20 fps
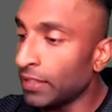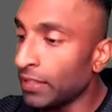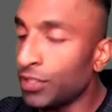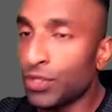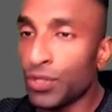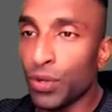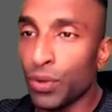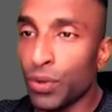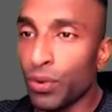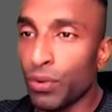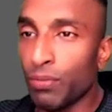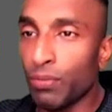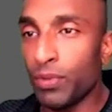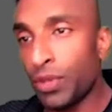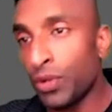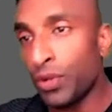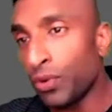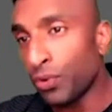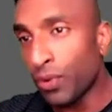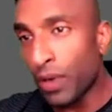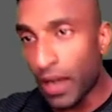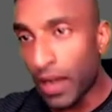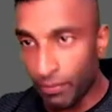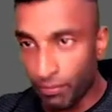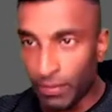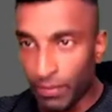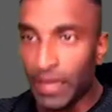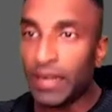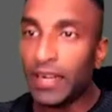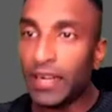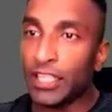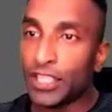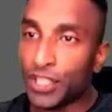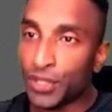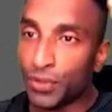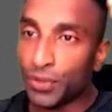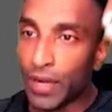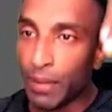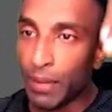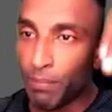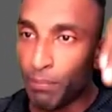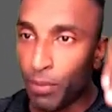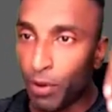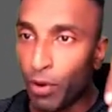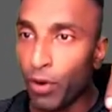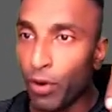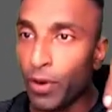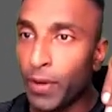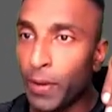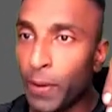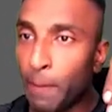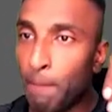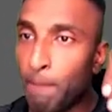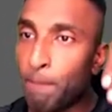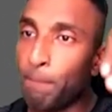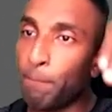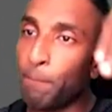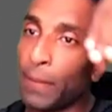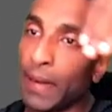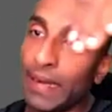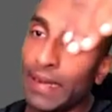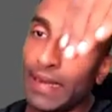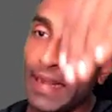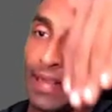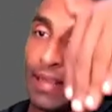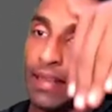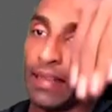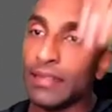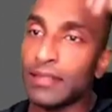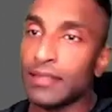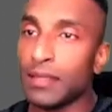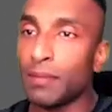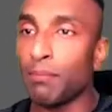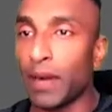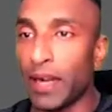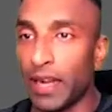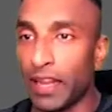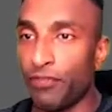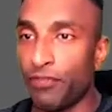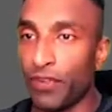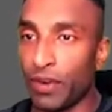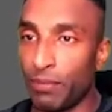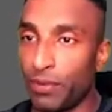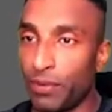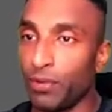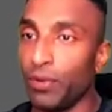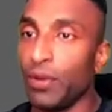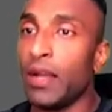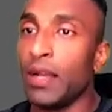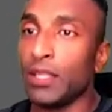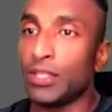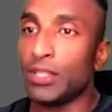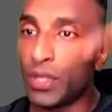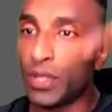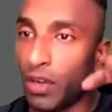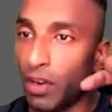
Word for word: so you have been issued a bond by taking some money from you. So